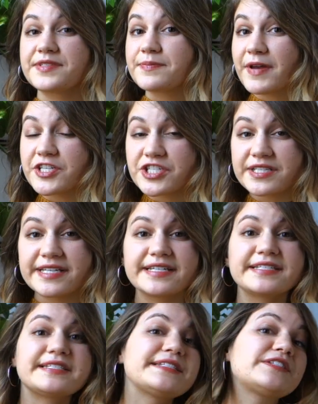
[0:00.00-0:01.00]

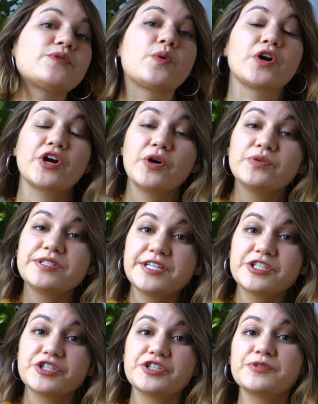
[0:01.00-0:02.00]
specialists, or
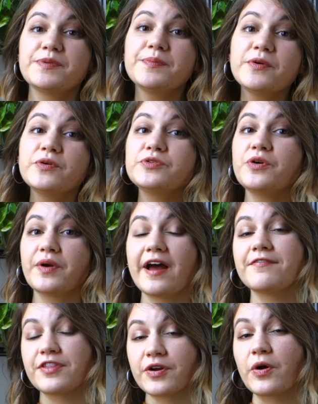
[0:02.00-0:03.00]
co-teachers, people who don't
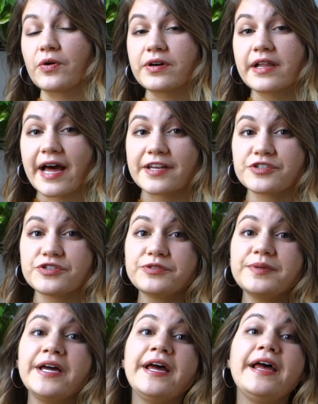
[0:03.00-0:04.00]
have their own
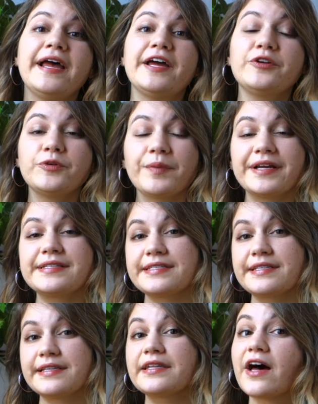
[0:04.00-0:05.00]
classroom and who might
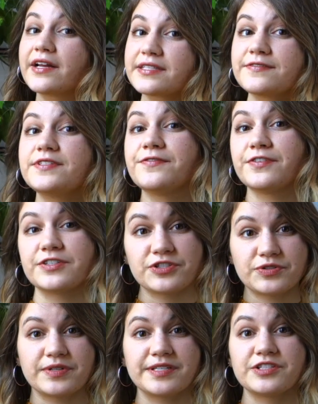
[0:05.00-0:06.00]
see lots of different
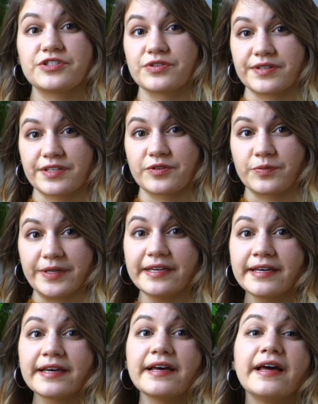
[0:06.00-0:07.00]
students during the
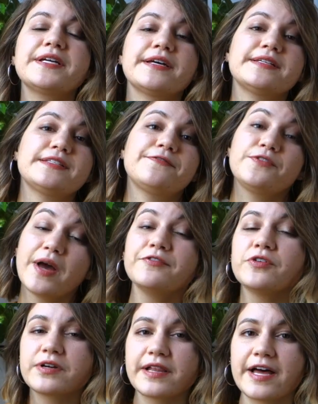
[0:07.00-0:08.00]
week, because if you
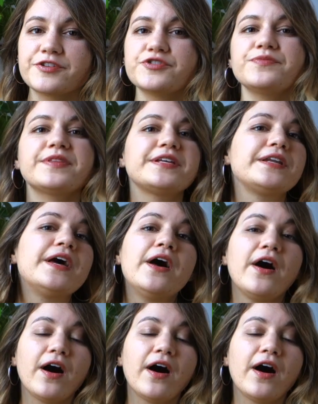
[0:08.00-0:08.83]
have your own classroom, then